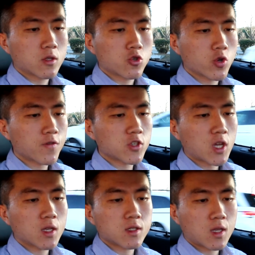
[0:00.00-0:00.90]
Drift
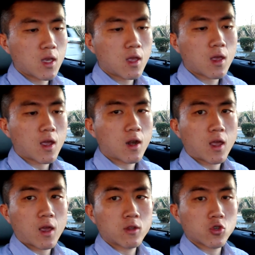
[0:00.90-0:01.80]
JZ, and
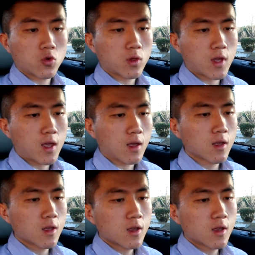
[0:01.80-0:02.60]
Andrew Ling.